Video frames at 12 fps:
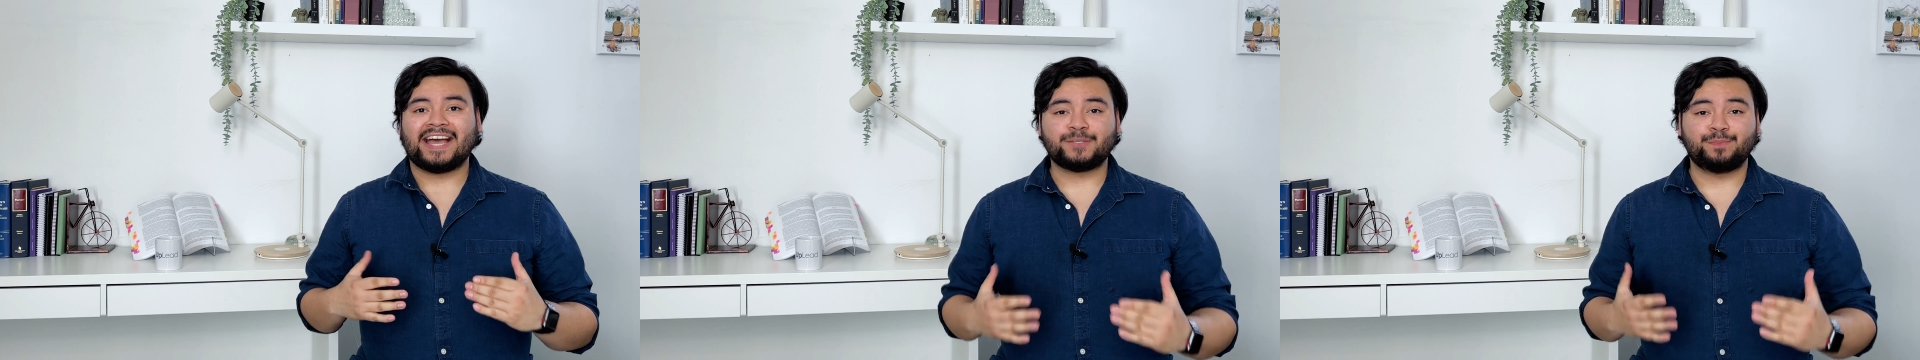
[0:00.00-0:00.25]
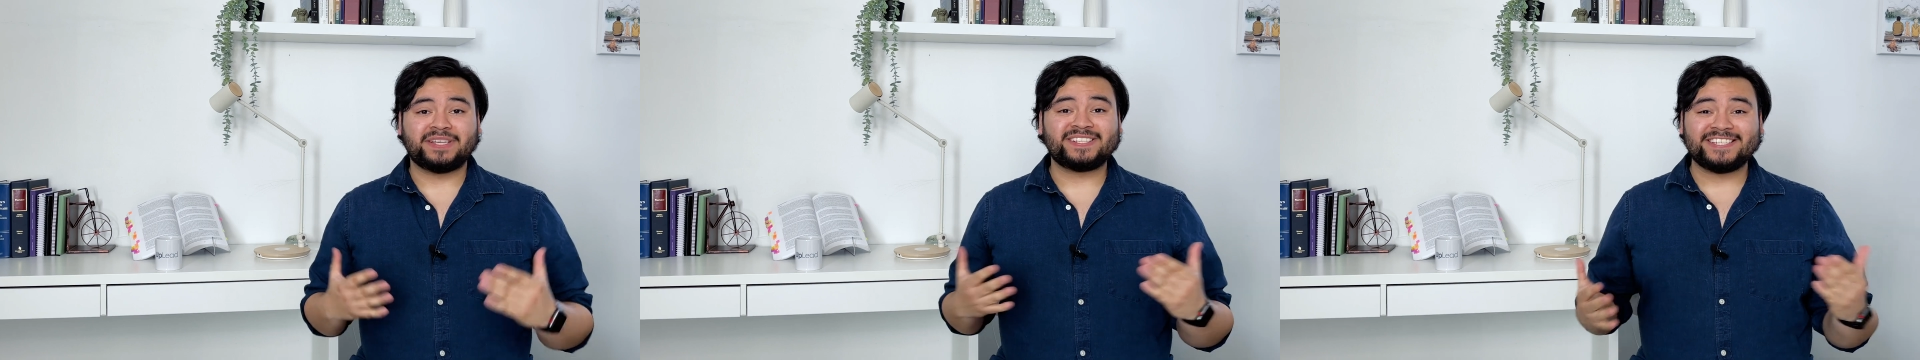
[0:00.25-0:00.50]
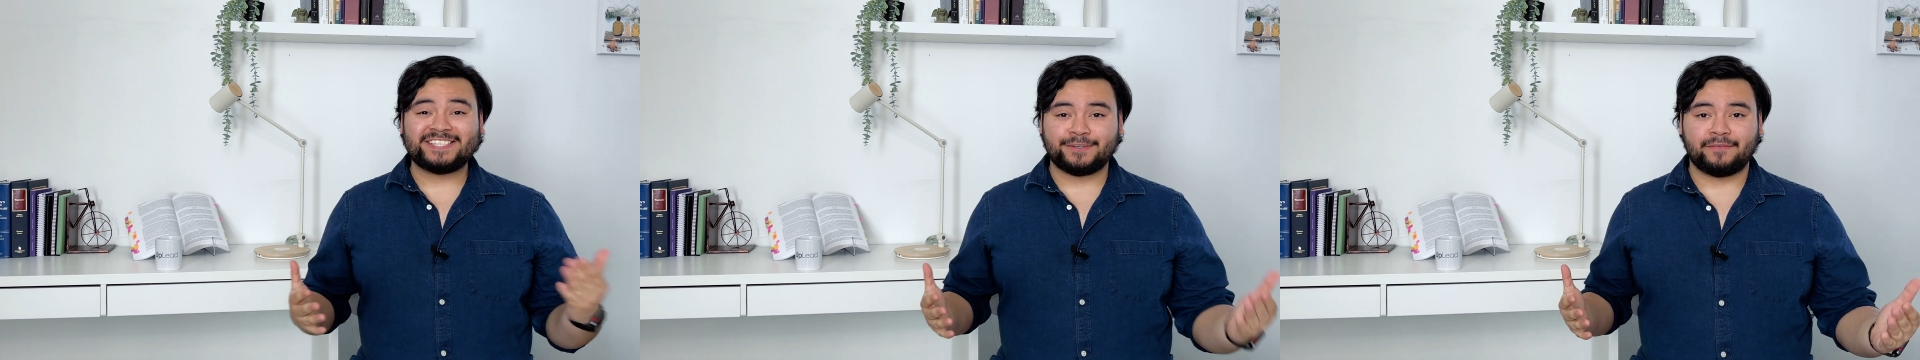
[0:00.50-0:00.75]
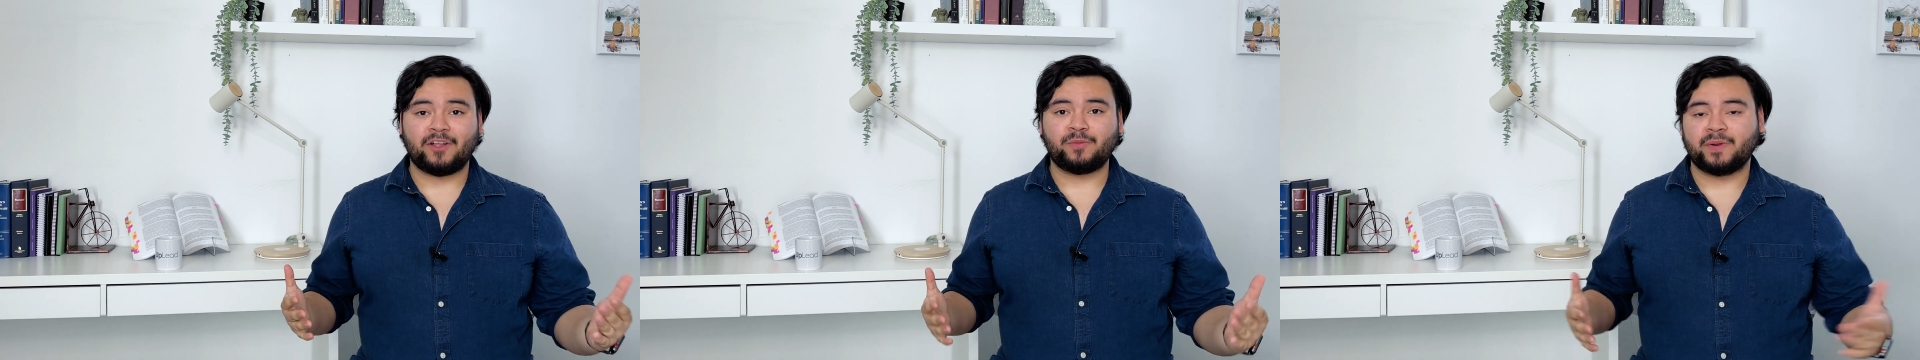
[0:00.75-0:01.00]
As business
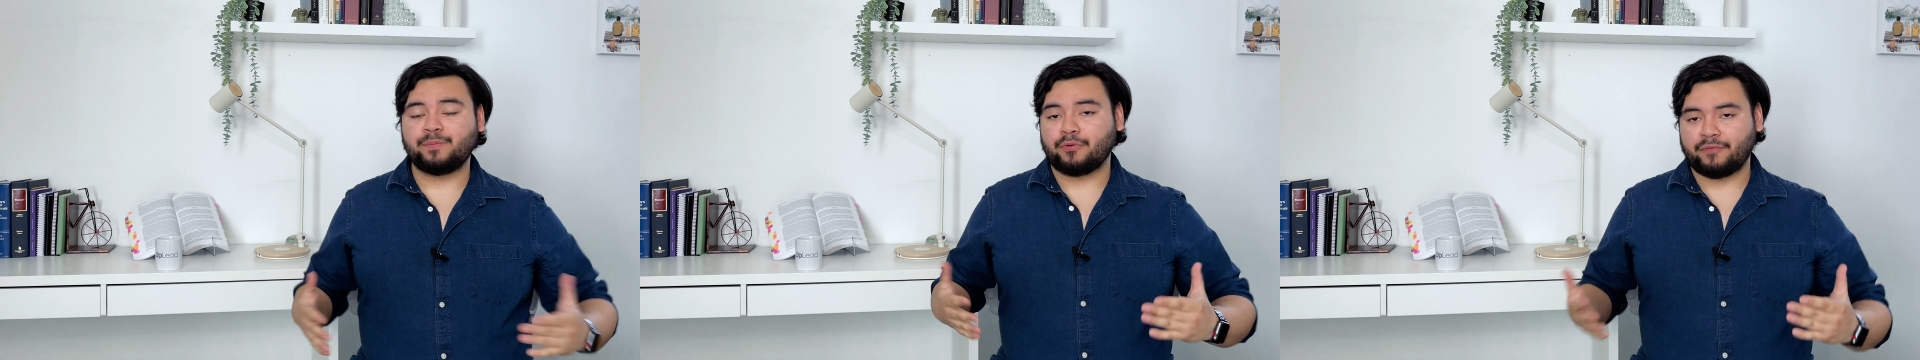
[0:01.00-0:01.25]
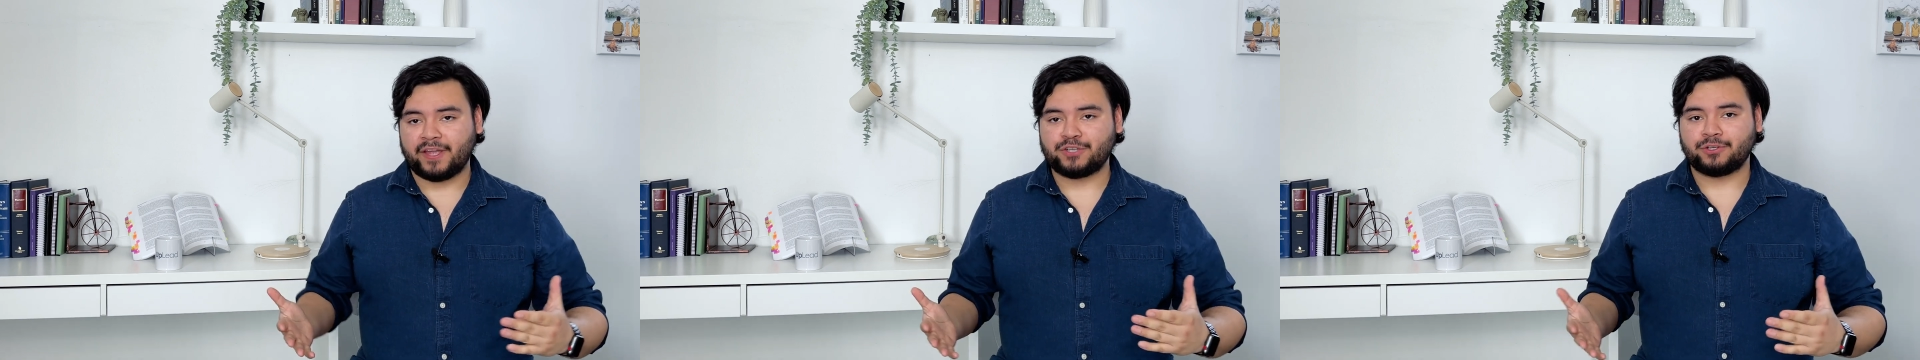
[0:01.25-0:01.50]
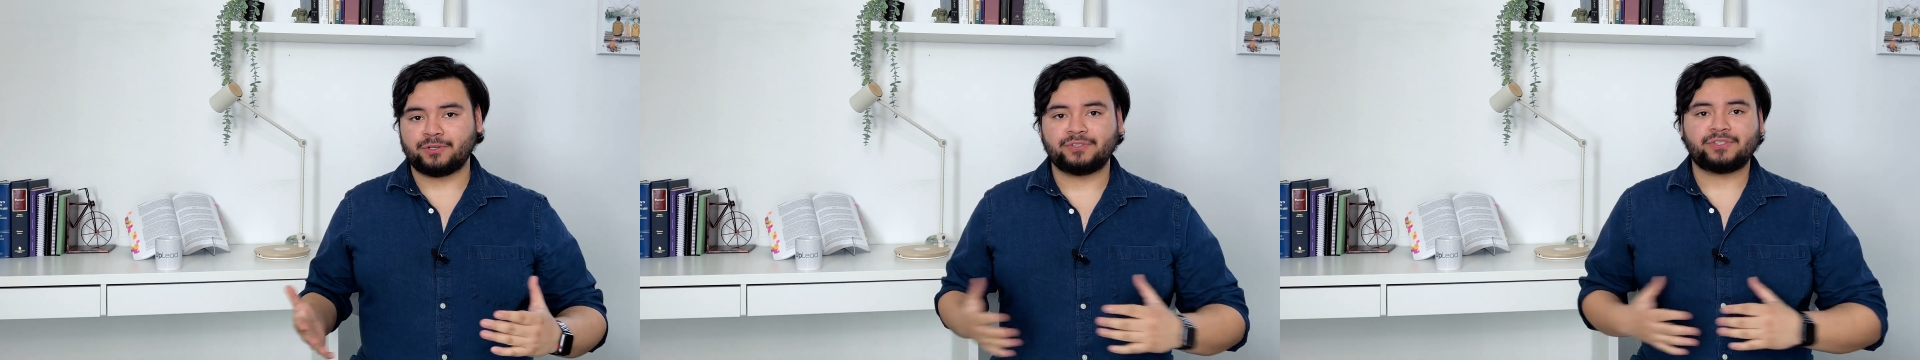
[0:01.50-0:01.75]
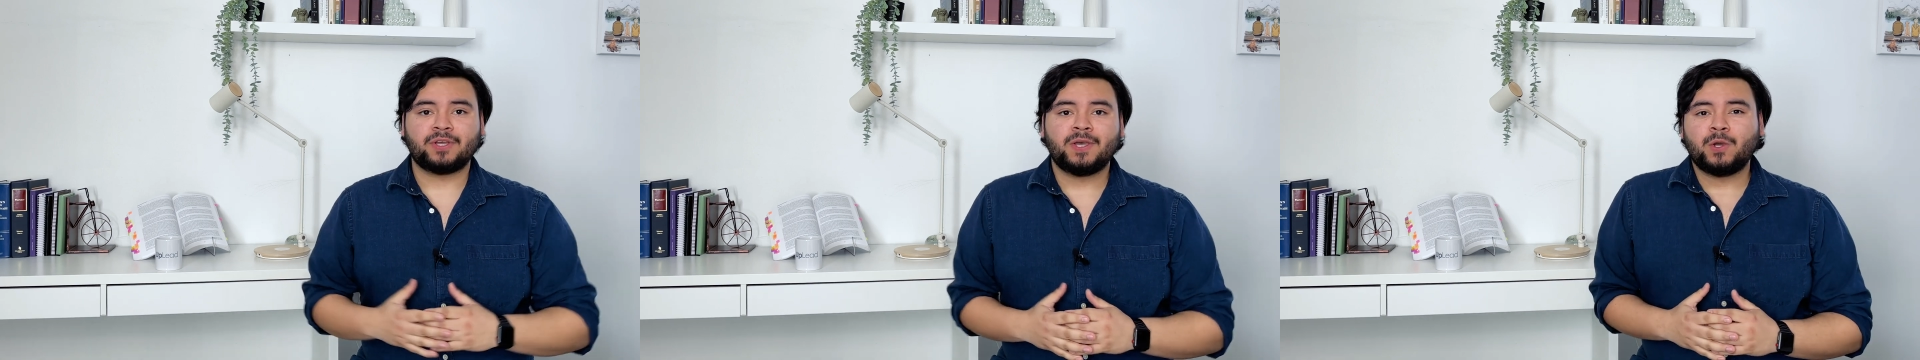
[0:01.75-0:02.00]
development professionals,